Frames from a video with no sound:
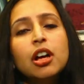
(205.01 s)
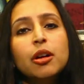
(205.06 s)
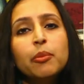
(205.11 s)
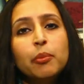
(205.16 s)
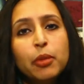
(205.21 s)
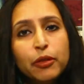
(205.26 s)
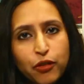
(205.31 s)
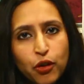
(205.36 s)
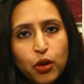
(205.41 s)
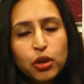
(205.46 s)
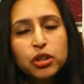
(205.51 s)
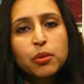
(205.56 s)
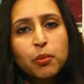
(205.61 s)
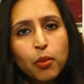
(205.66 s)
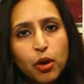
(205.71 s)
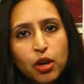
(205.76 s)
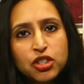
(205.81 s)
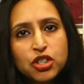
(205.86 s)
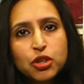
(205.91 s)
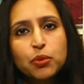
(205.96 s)
before the
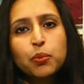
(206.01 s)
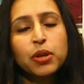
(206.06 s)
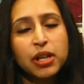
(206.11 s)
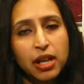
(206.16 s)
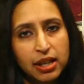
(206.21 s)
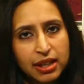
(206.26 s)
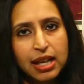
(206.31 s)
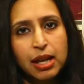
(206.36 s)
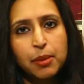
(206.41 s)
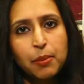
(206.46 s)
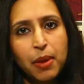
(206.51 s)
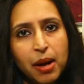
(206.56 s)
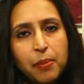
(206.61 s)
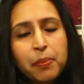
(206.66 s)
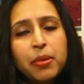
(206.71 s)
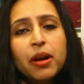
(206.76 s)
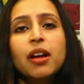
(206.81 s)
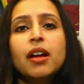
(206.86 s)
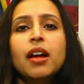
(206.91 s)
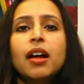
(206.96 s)
mosque came up.